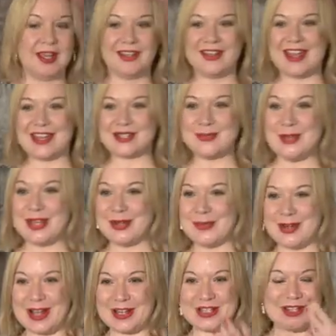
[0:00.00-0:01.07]
Next week, we're
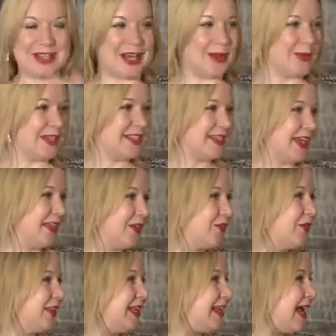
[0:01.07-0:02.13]
actually coming together
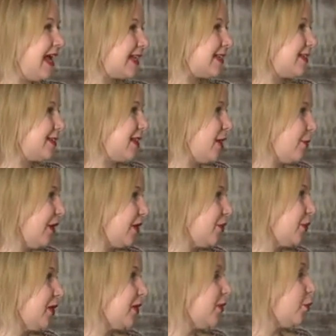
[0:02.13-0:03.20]
for the next
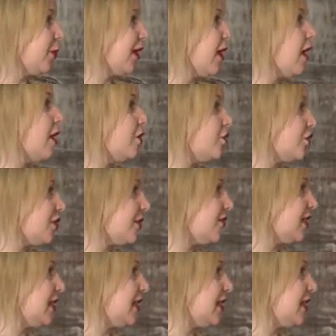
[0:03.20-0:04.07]
summit where there'll be hundreds of